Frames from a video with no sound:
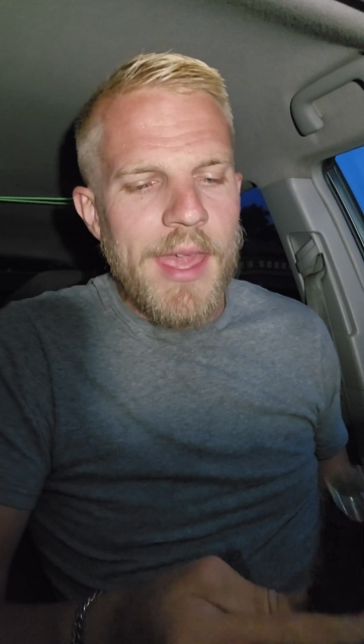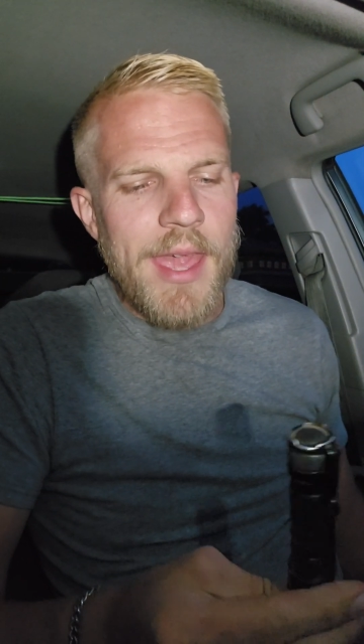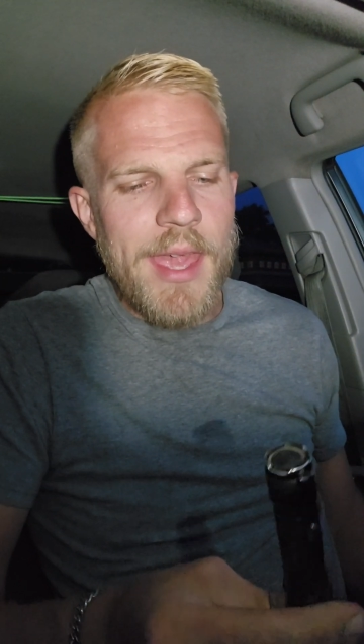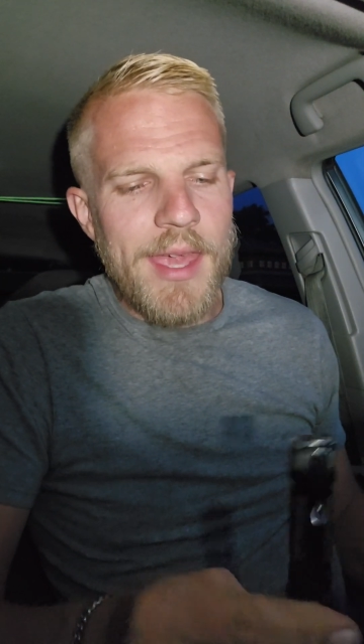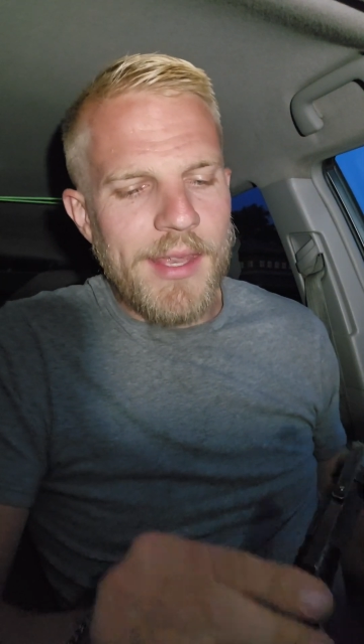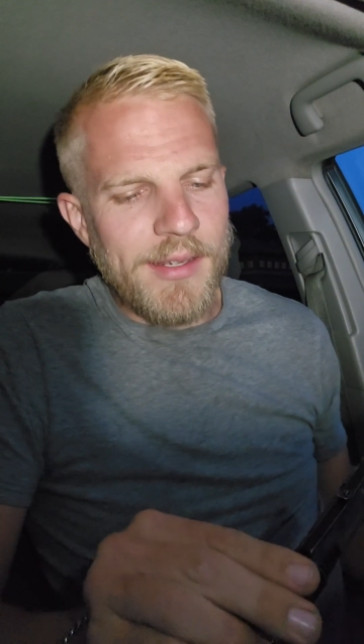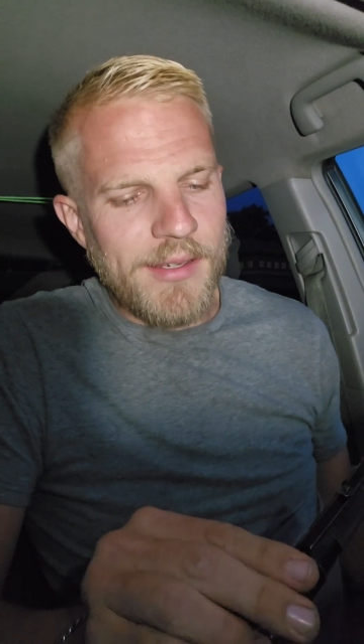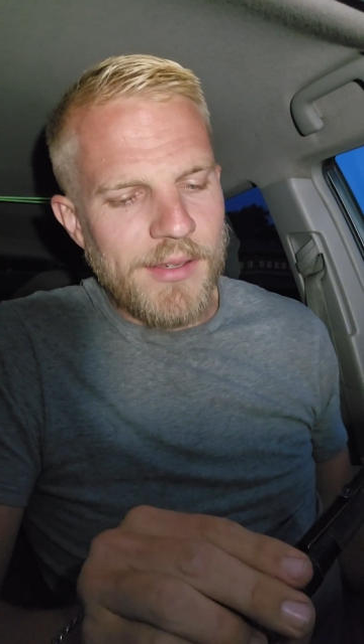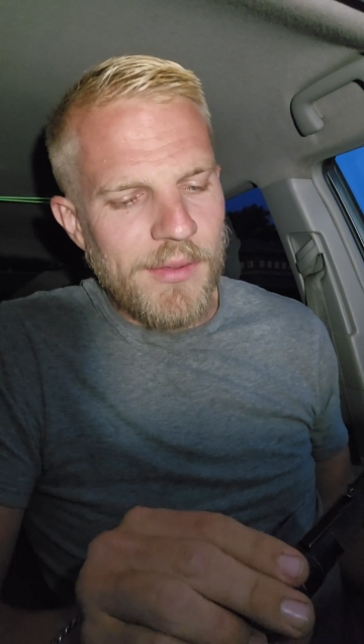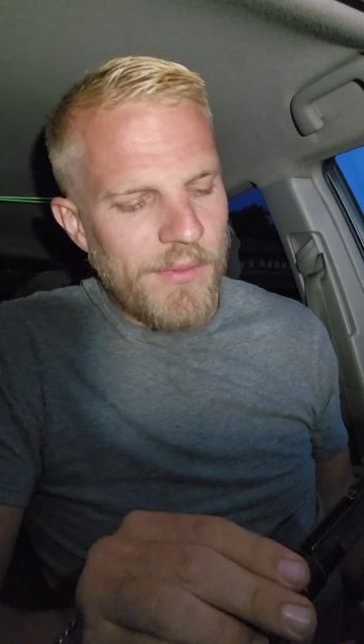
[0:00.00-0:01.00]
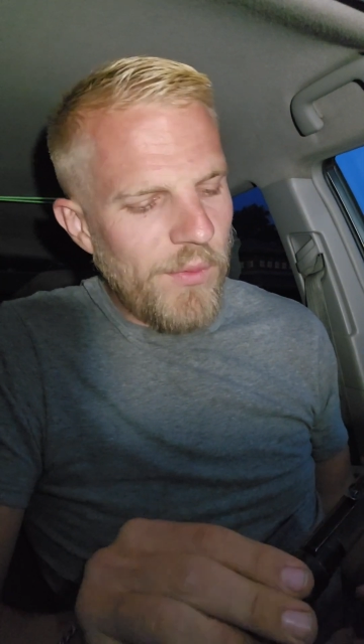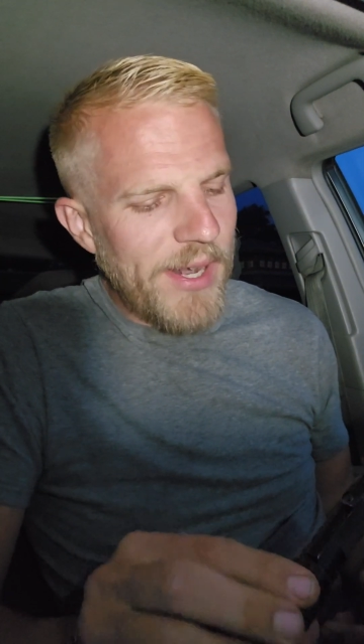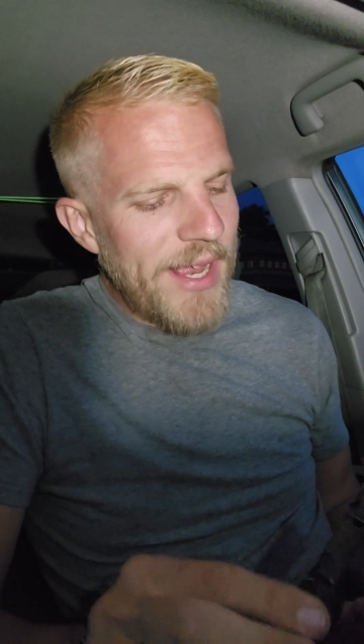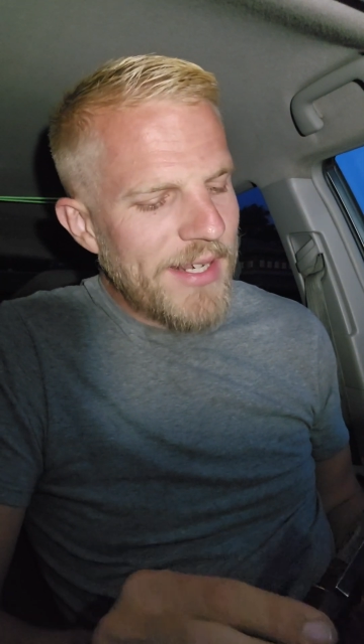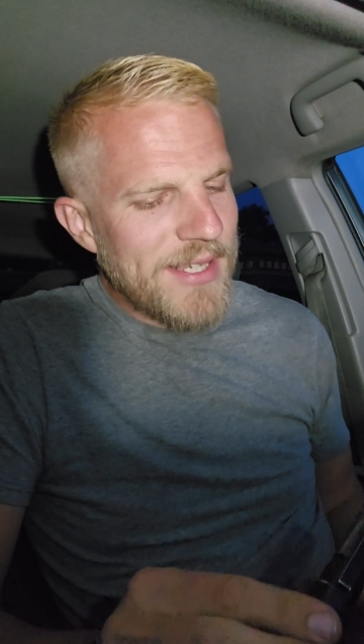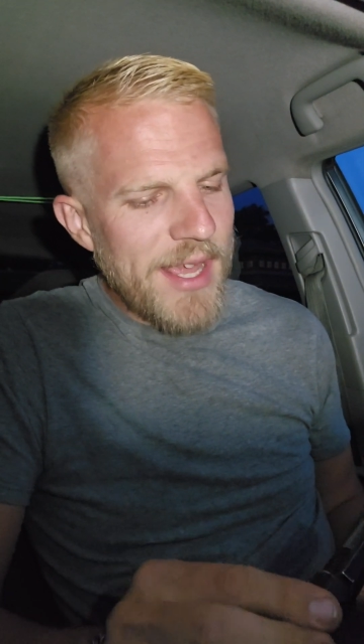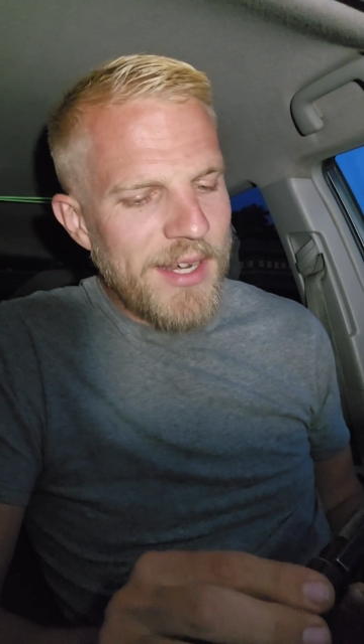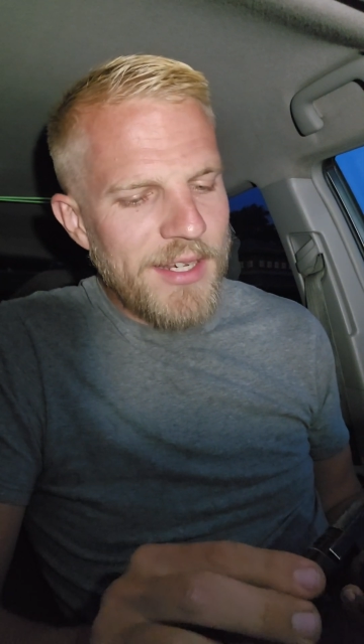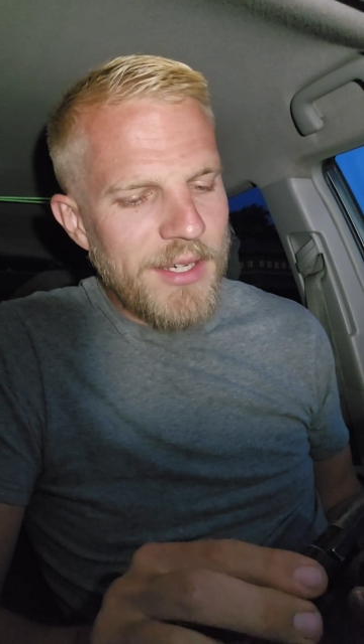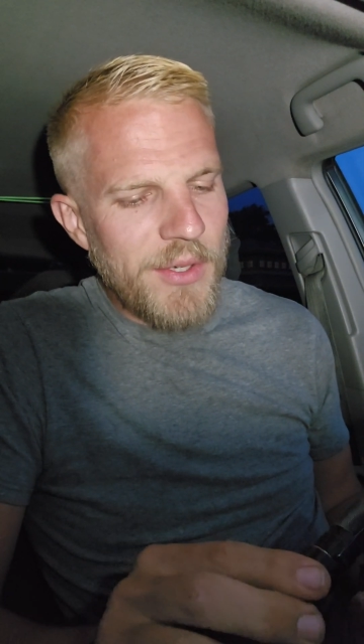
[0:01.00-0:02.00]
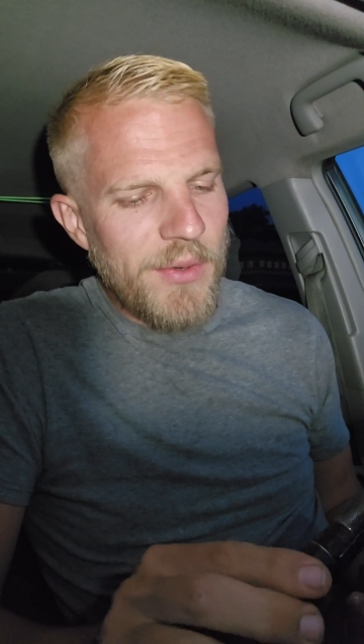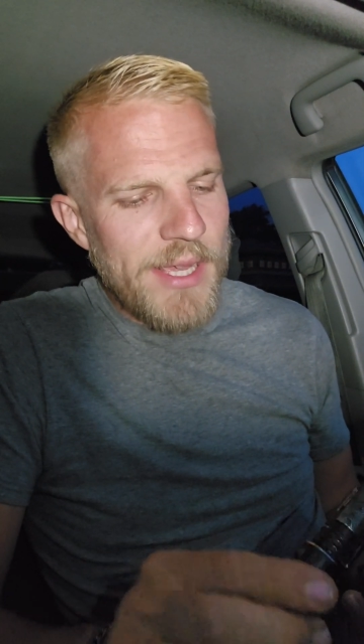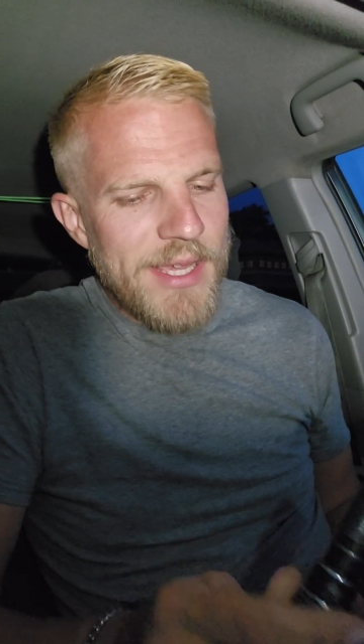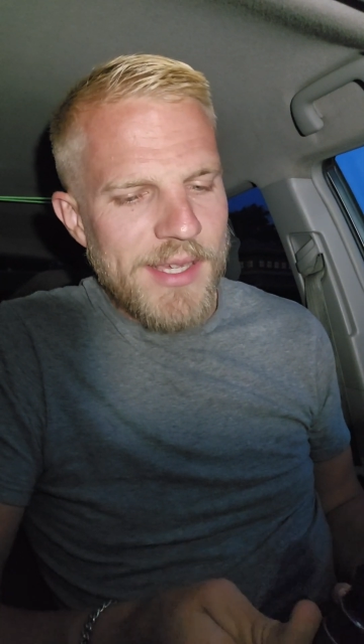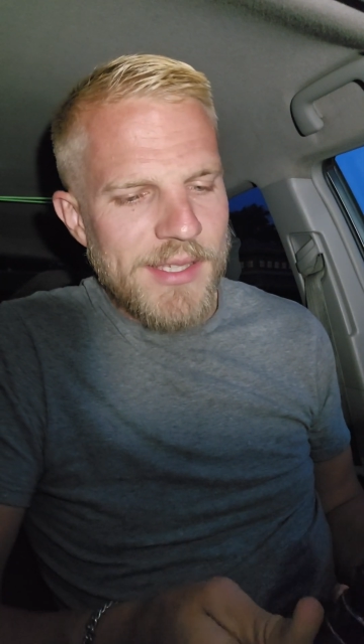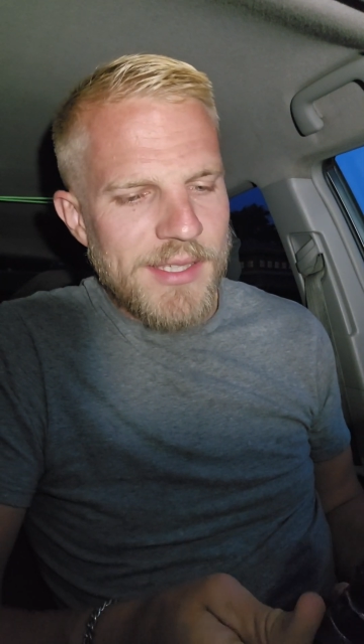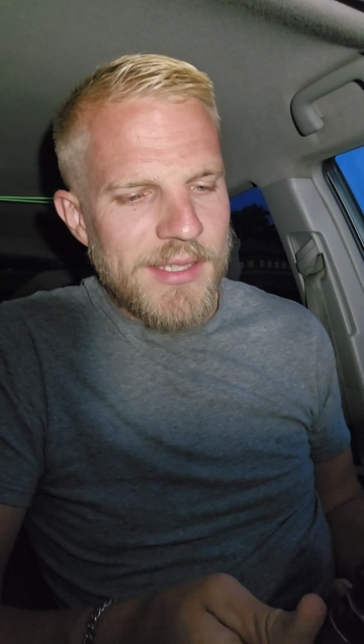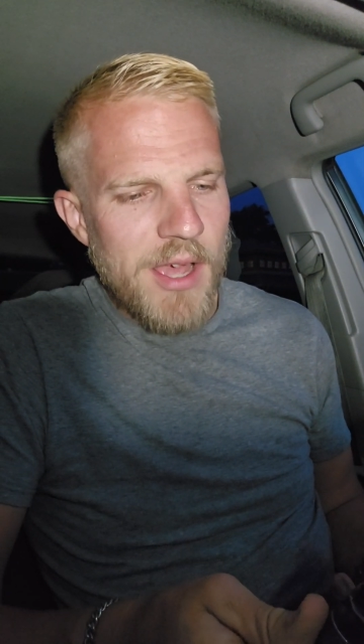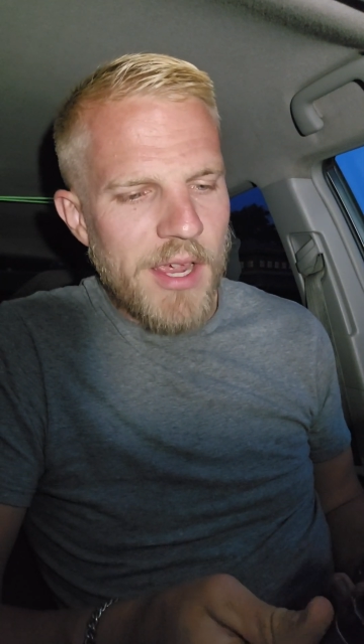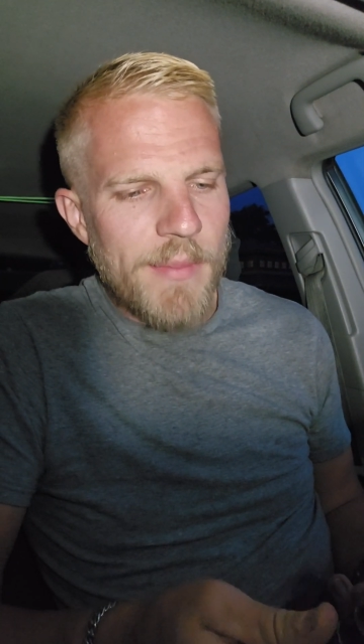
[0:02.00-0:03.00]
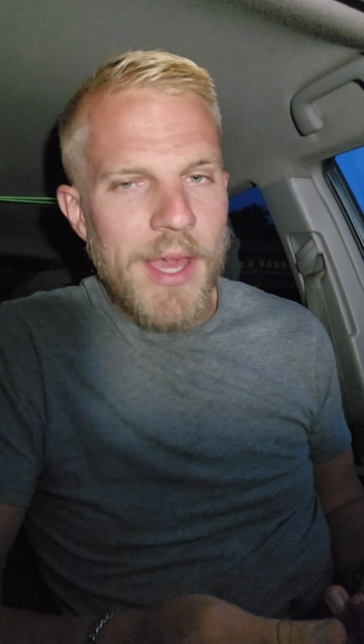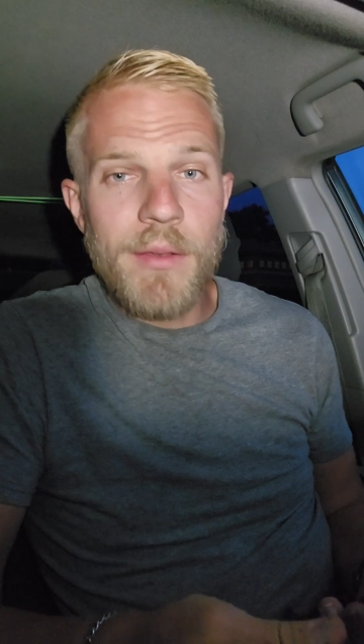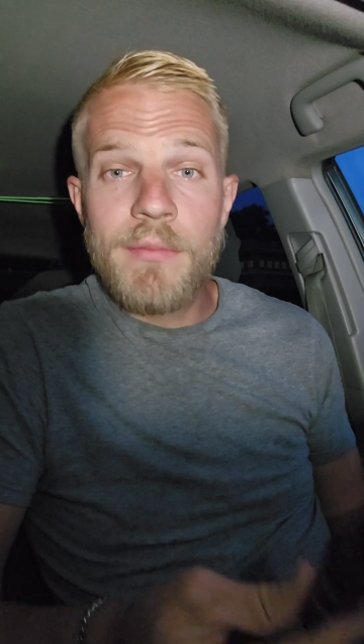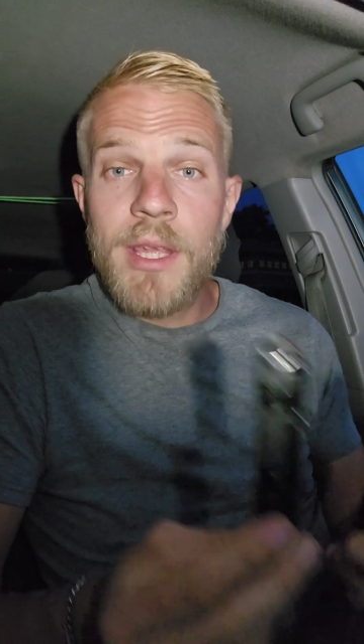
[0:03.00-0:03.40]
And what I decided to do is talk about